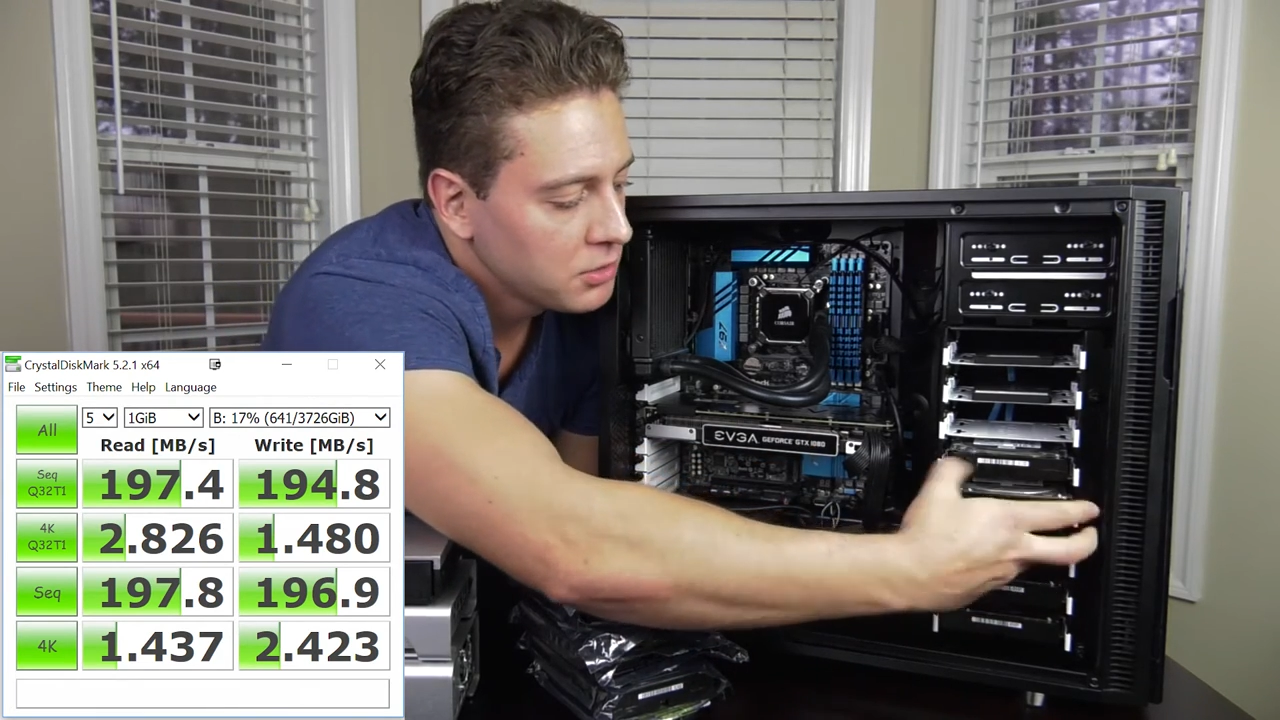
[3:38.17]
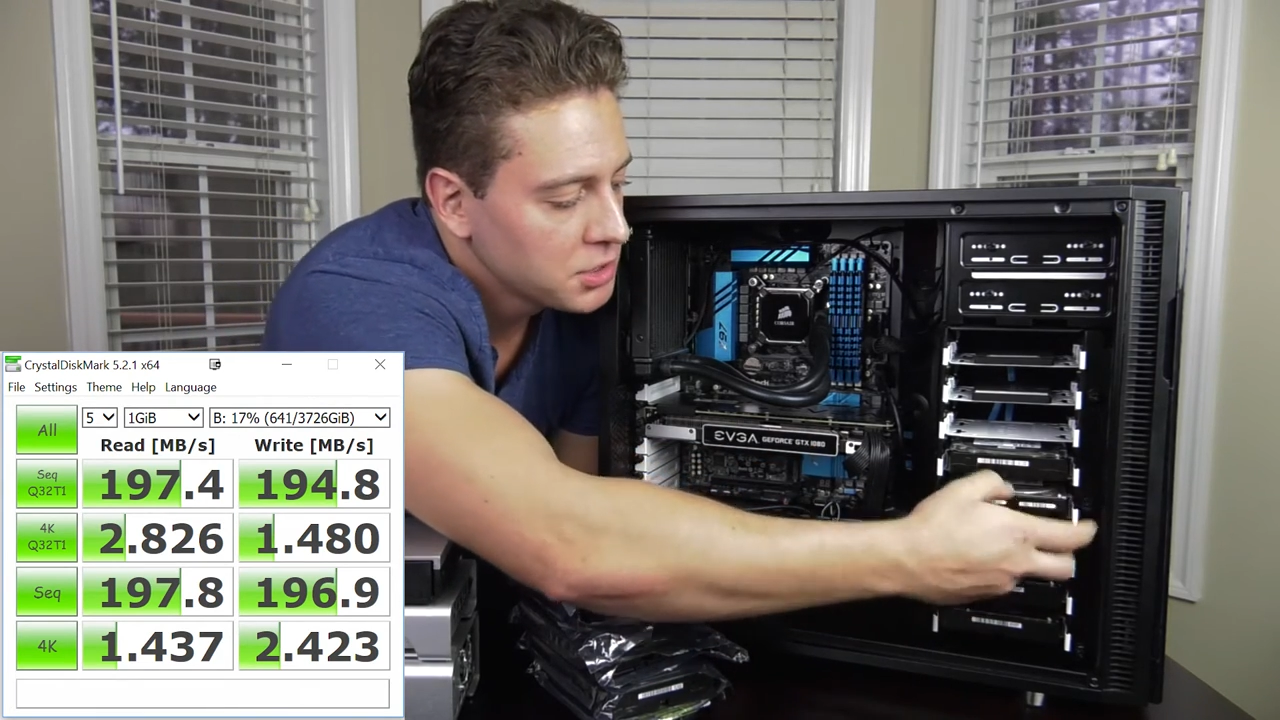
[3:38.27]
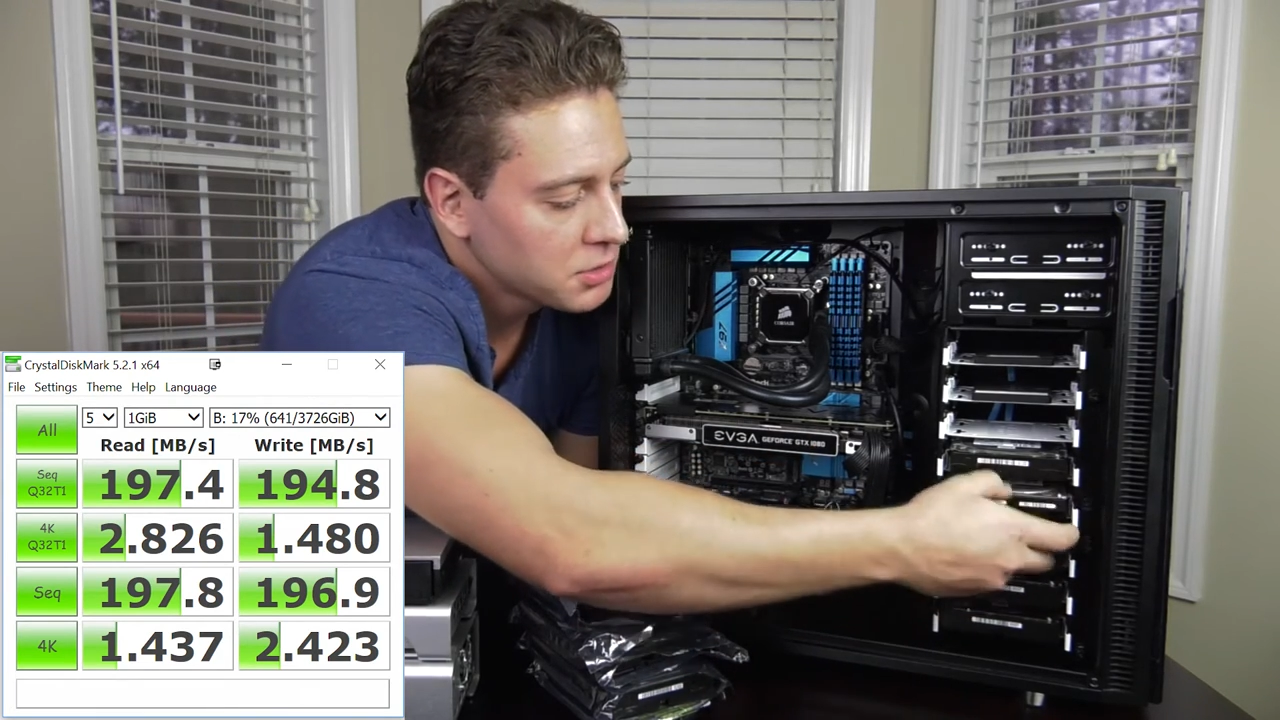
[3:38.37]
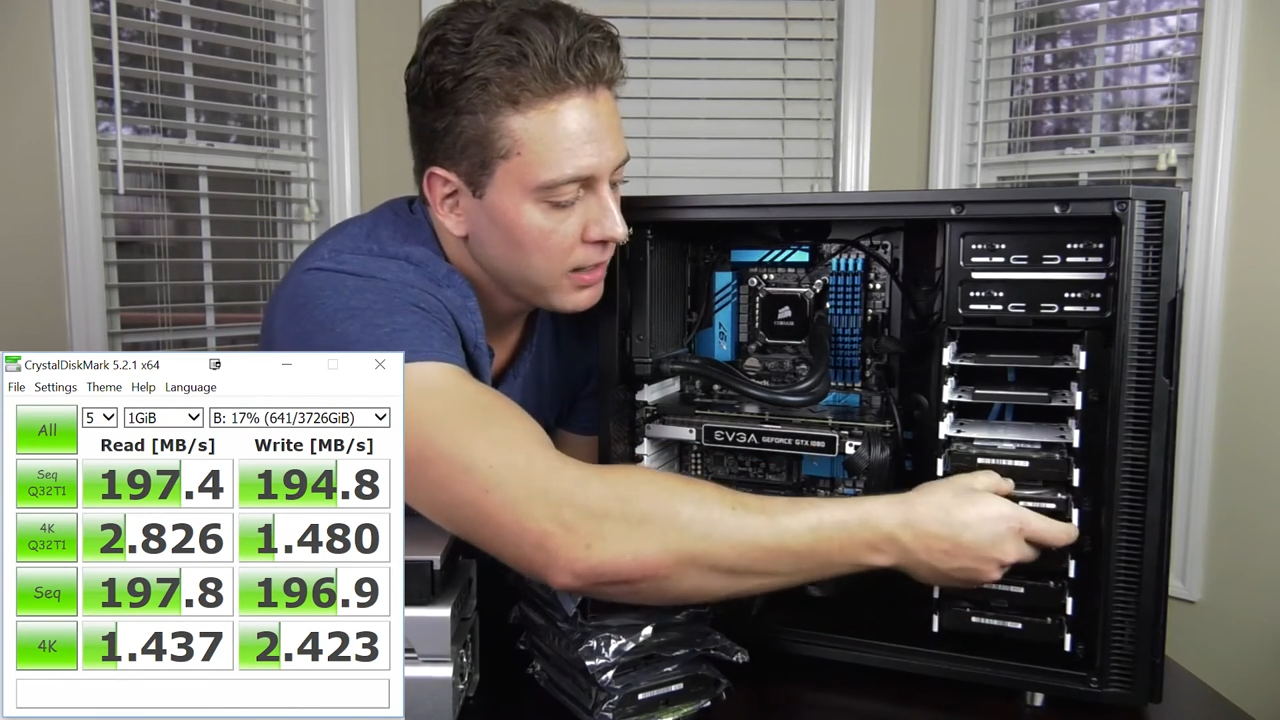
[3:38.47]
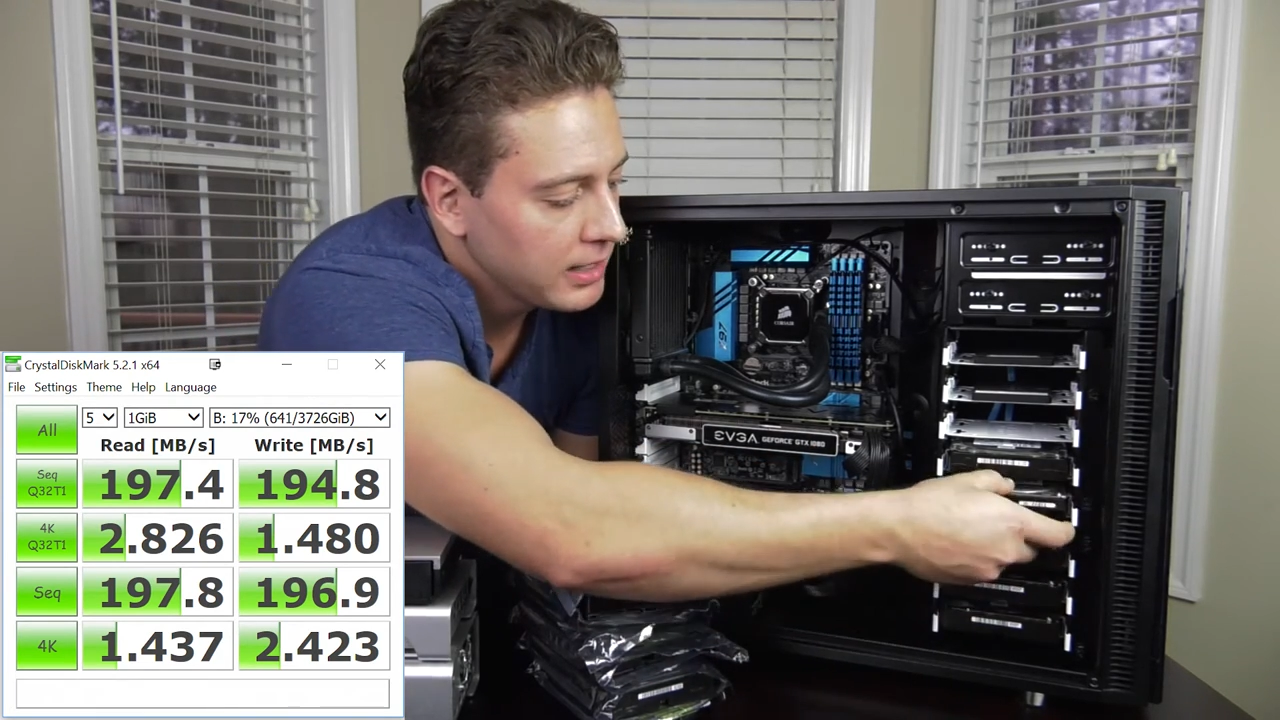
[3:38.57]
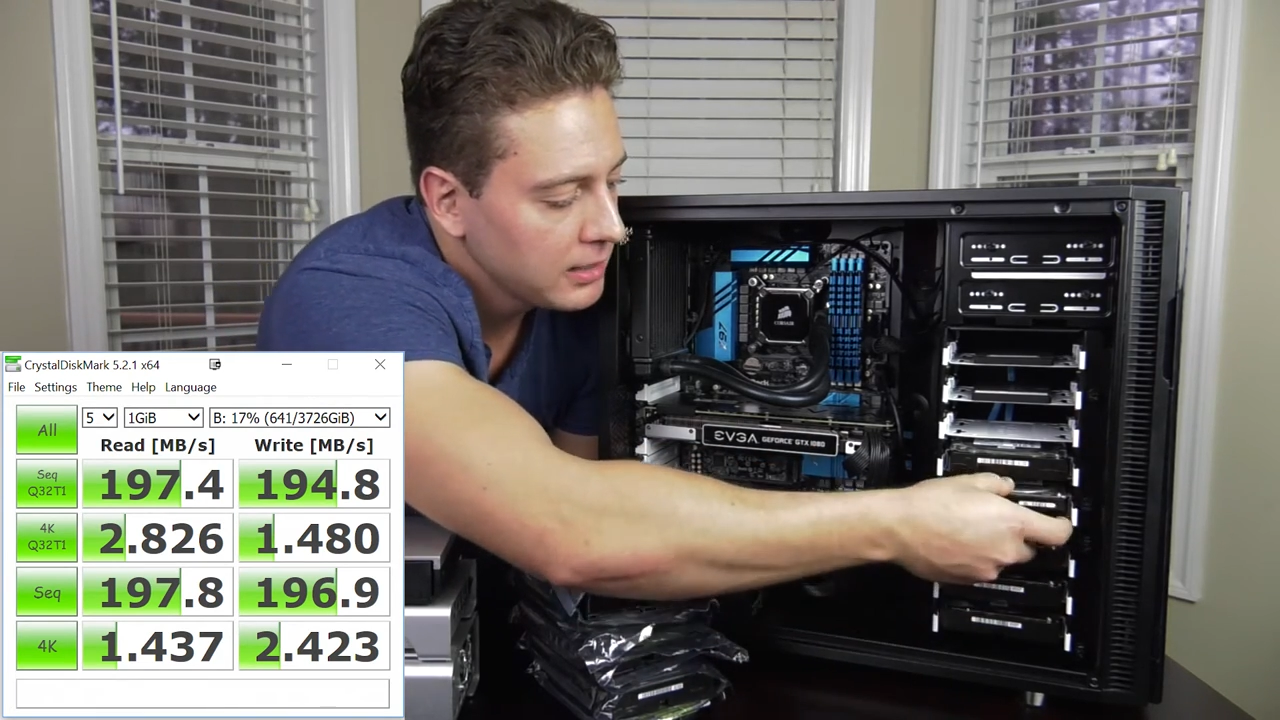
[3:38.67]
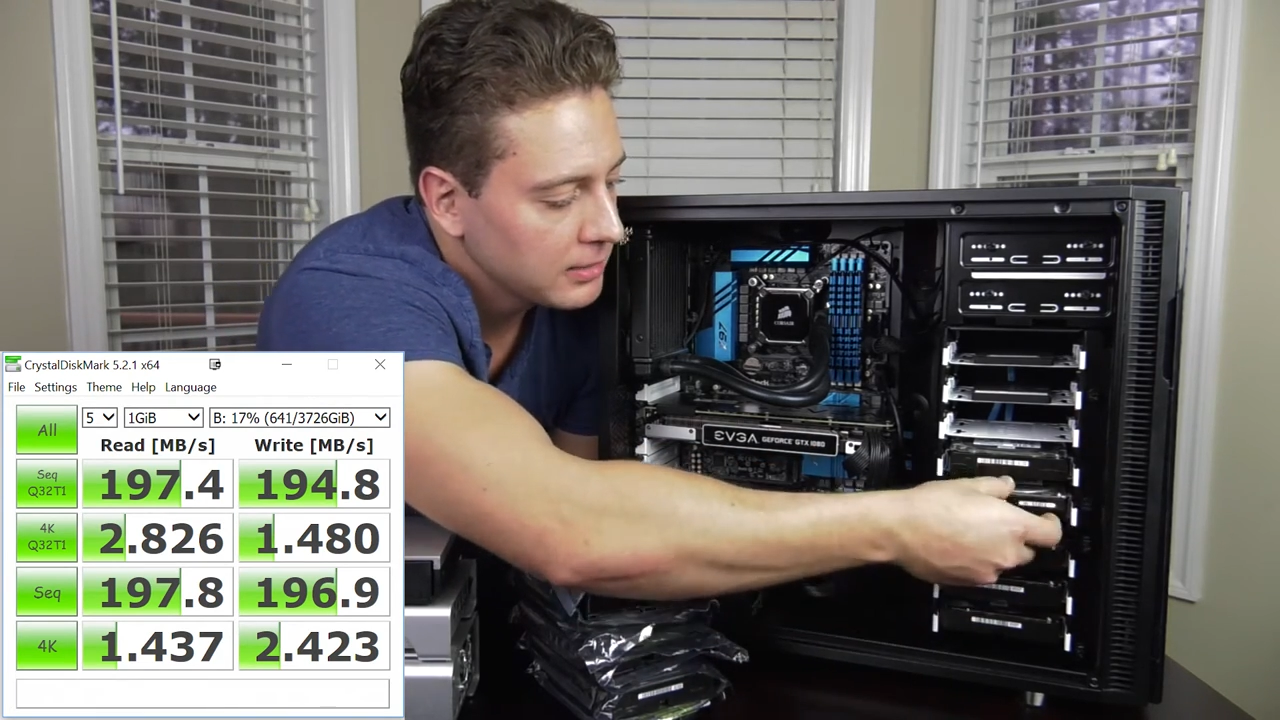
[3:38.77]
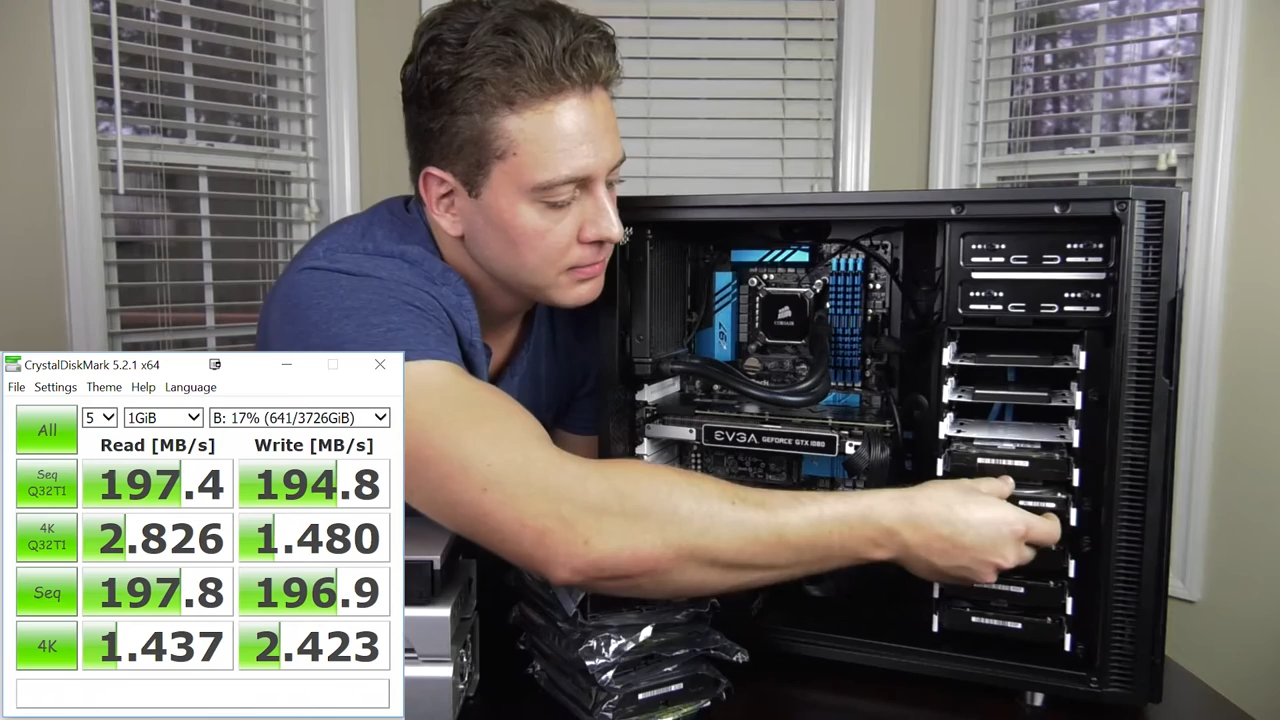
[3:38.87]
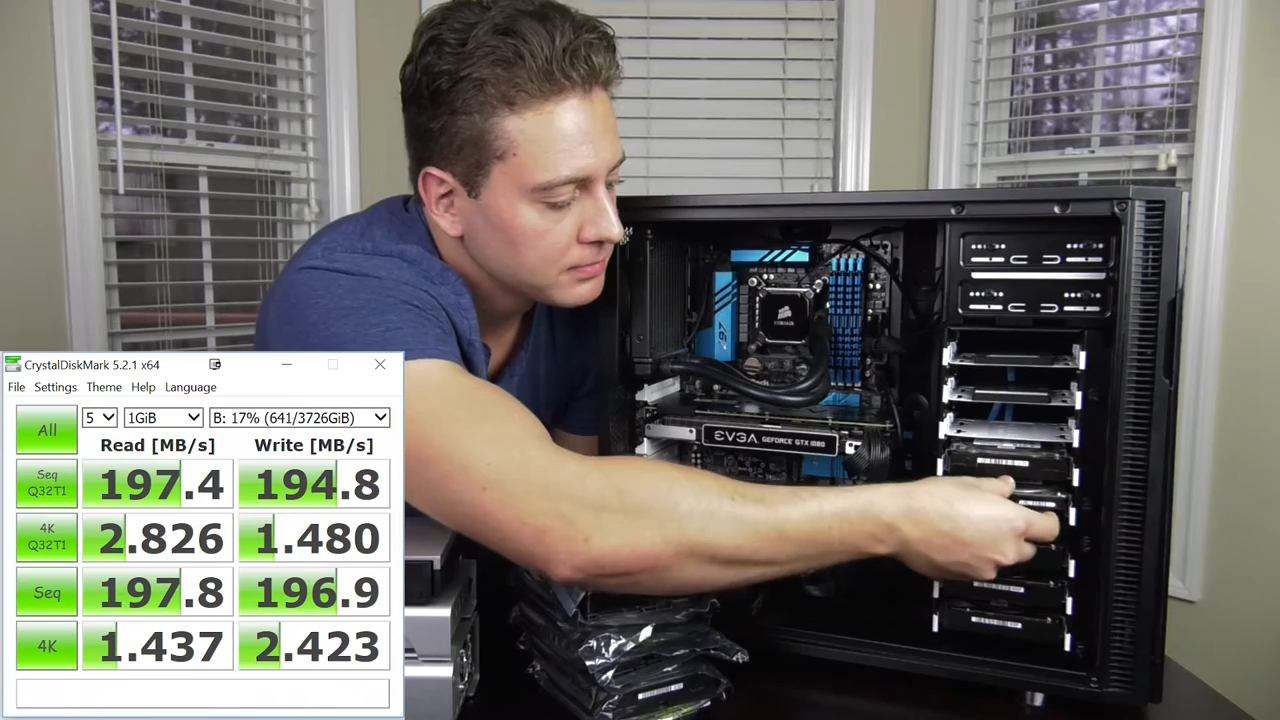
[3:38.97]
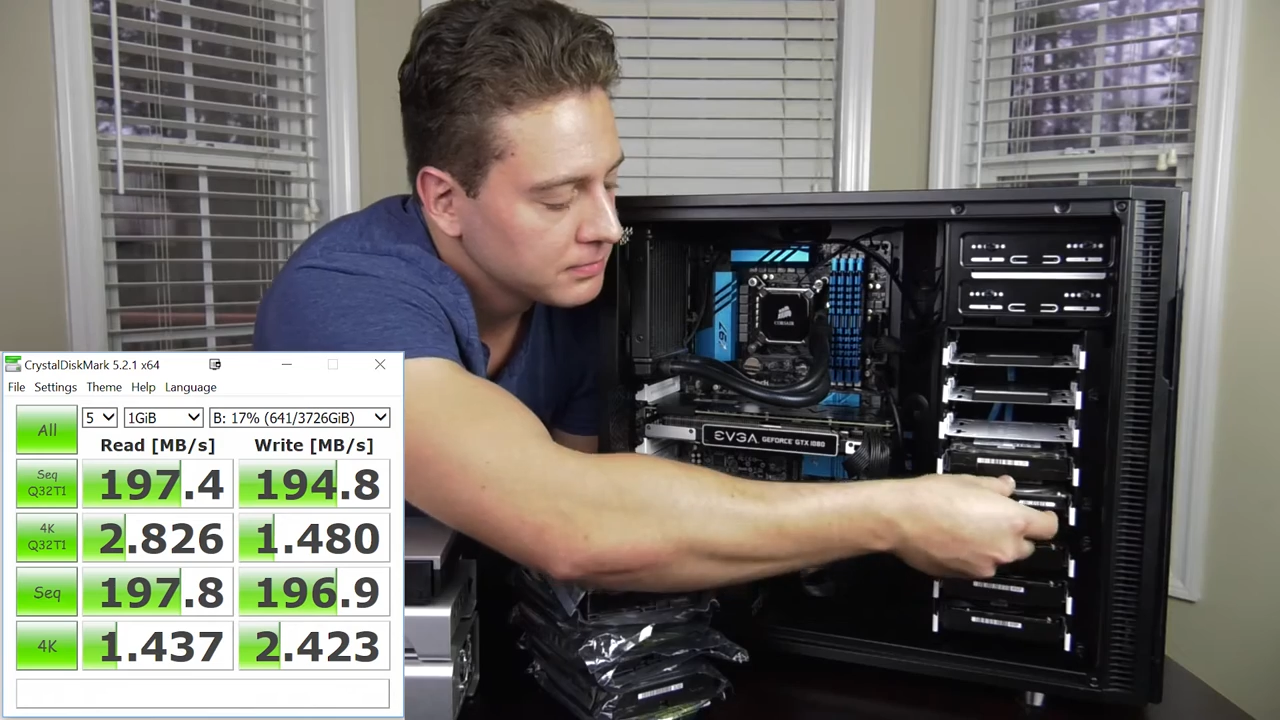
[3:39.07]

just right here.